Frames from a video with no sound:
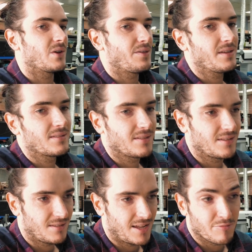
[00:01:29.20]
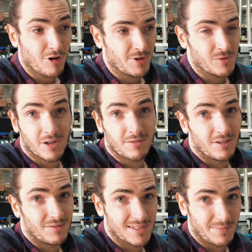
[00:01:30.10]
So I think an appropriate
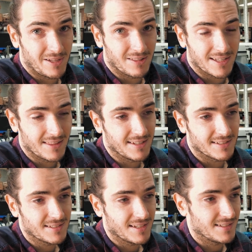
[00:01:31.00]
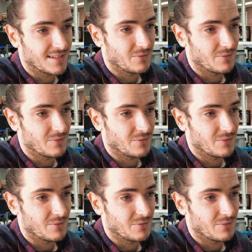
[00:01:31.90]
workflow for something like this is